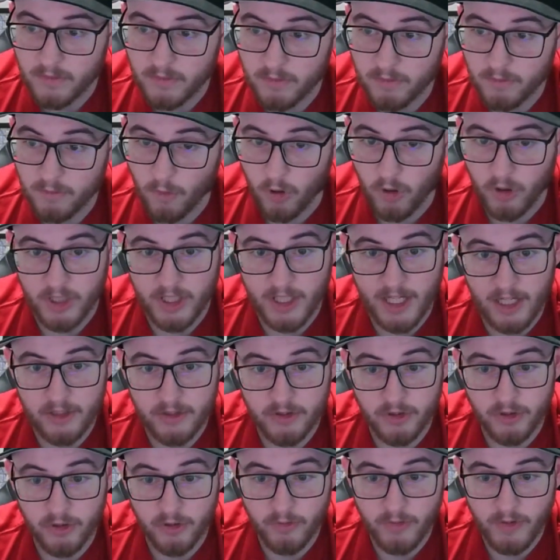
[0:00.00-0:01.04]
working
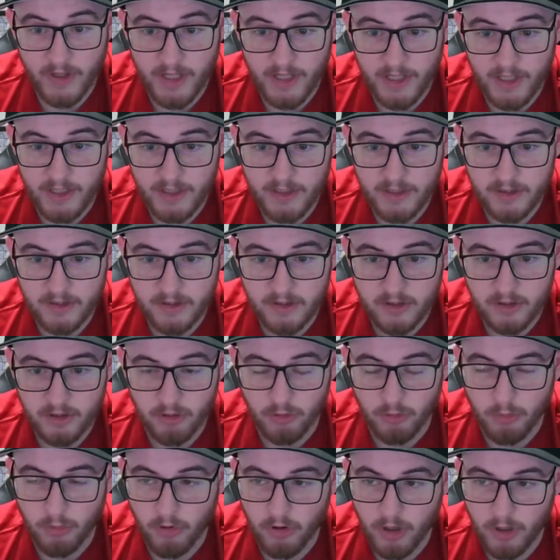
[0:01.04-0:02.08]
Altuve to a
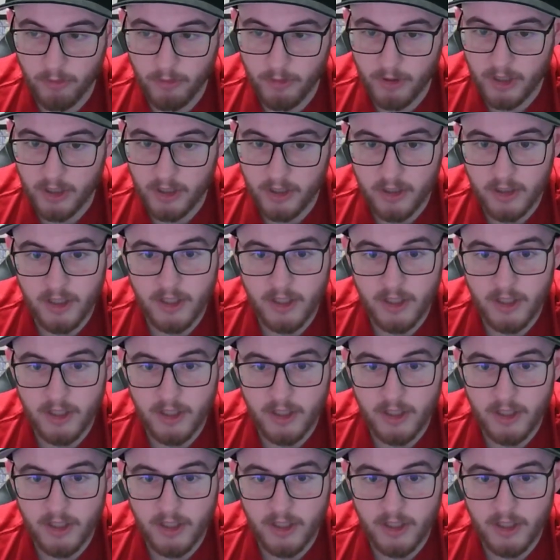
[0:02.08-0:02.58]
point where